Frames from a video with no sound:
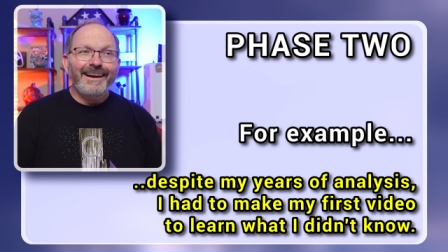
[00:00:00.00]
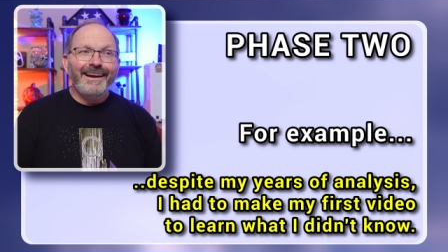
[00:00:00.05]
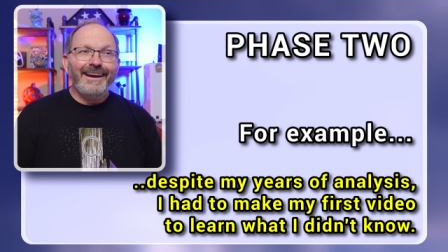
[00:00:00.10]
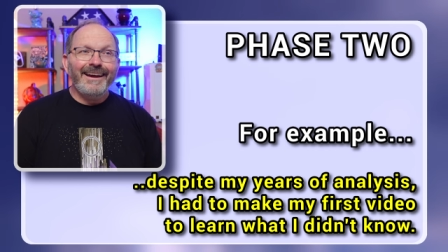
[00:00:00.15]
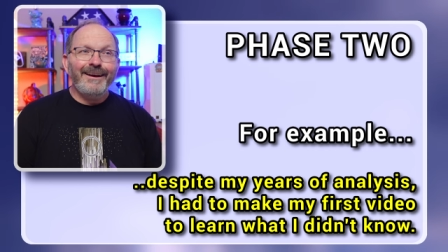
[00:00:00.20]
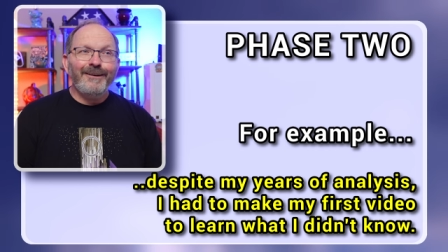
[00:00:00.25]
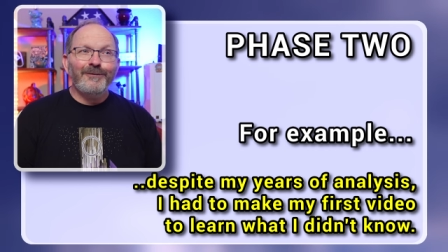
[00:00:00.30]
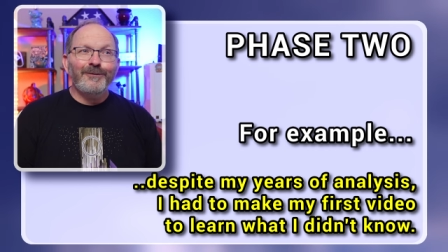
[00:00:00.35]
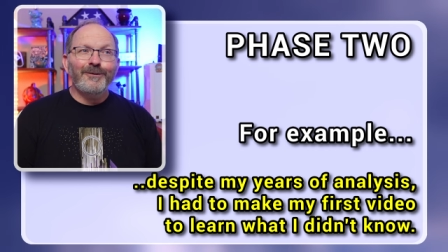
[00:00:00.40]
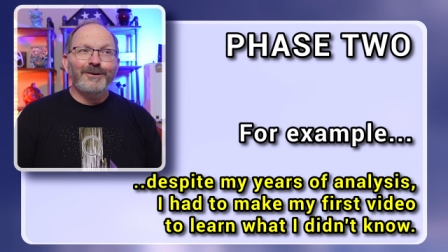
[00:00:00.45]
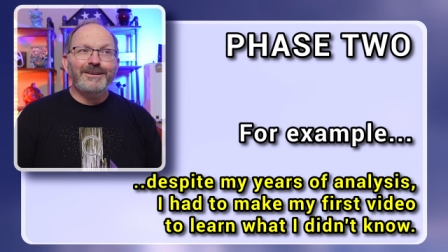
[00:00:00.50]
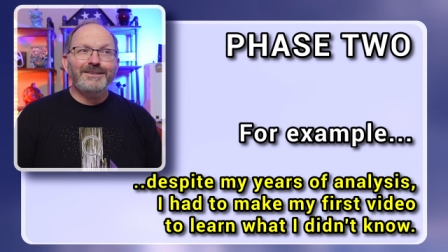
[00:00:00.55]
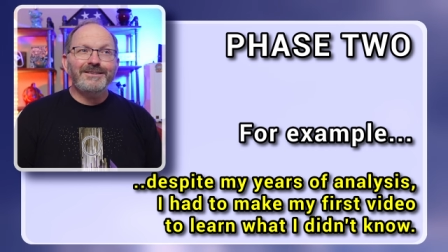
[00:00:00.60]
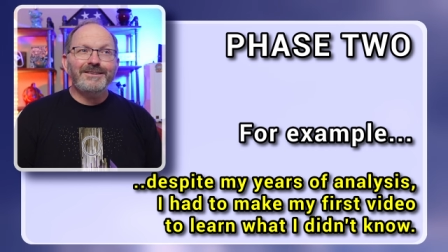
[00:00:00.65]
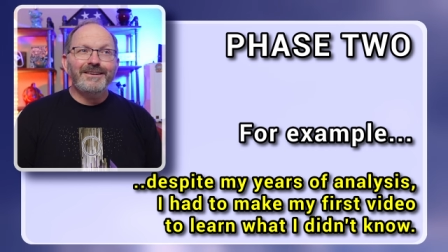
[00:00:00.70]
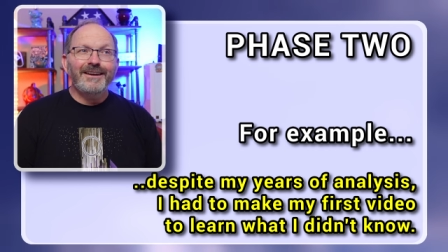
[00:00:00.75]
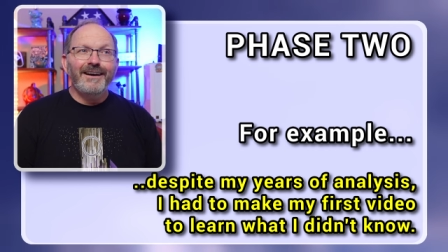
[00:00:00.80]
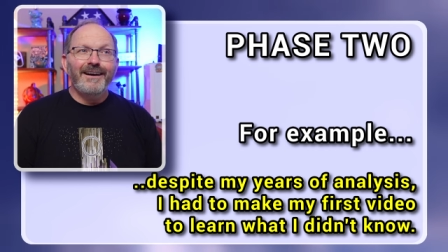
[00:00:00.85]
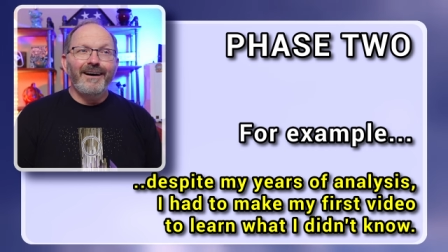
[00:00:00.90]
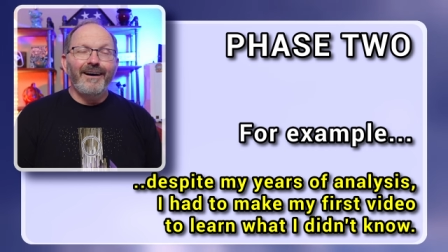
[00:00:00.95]
It
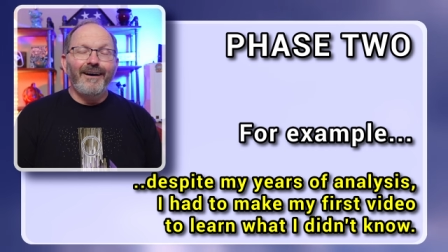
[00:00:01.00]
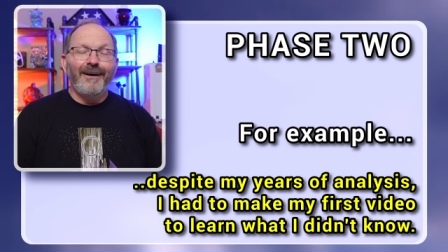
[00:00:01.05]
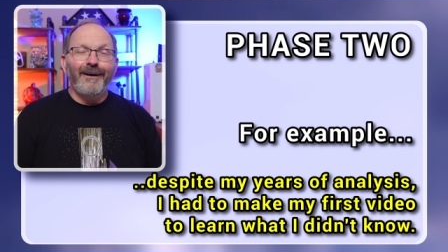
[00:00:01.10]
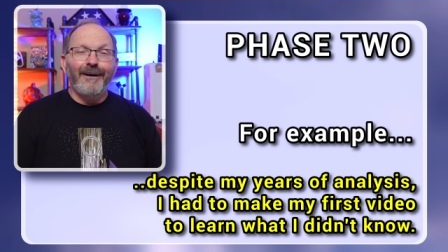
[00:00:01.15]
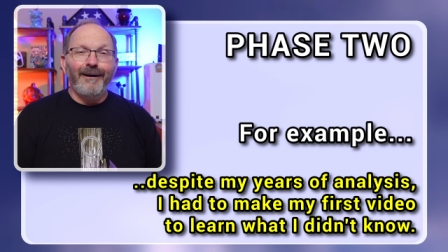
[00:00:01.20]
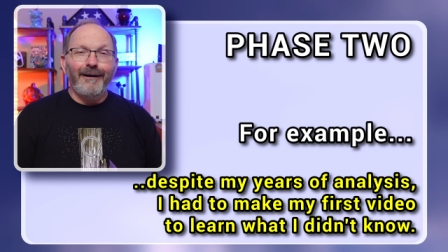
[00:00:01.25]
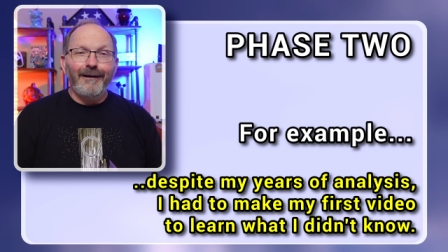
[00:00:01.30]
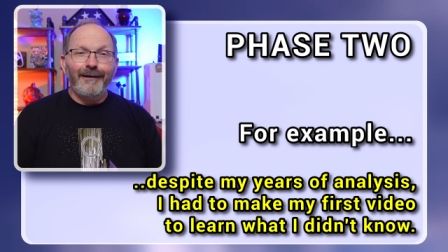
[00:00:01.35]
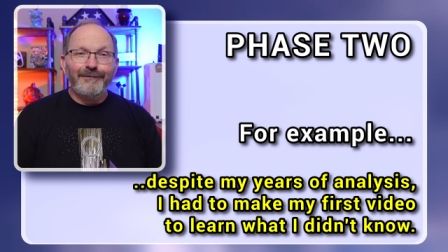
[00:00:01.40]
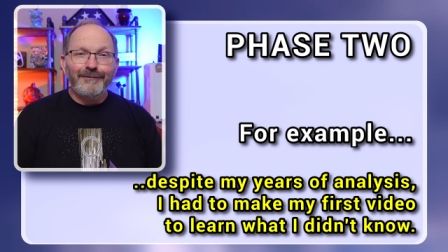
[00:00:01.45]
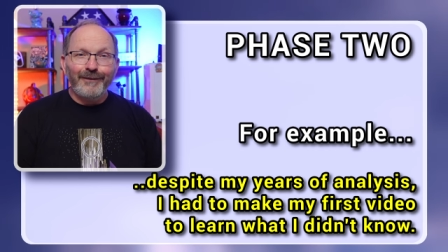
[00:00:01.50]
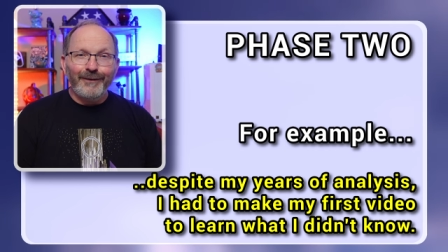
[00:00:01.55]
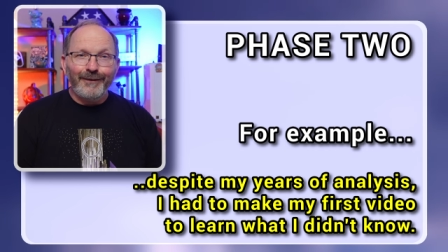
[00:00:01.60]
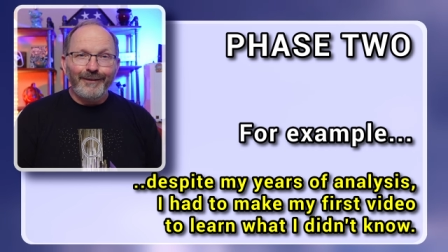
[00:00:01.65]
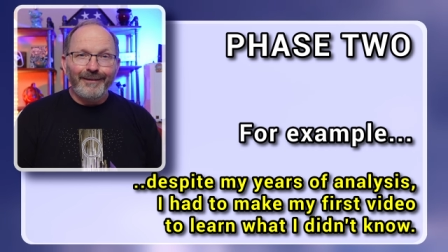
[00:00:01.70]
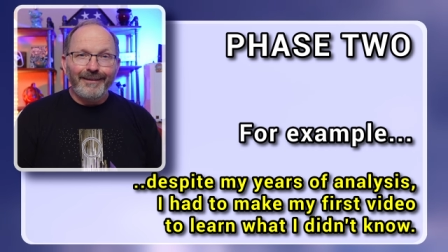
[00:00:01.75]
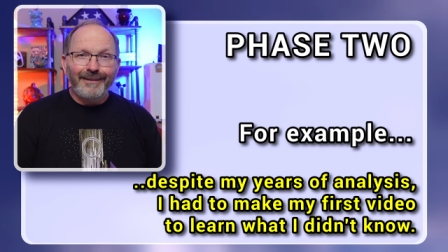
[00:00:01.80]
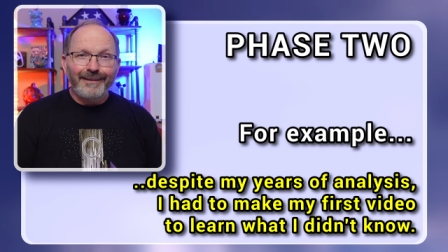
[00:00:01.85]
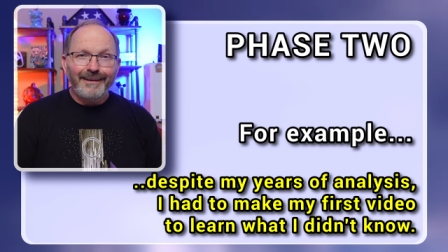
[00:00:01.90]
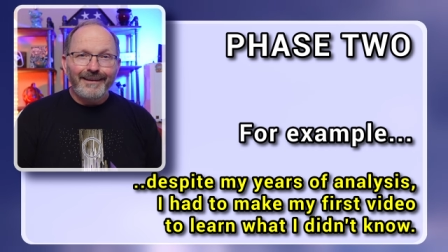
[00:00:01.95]
was awful.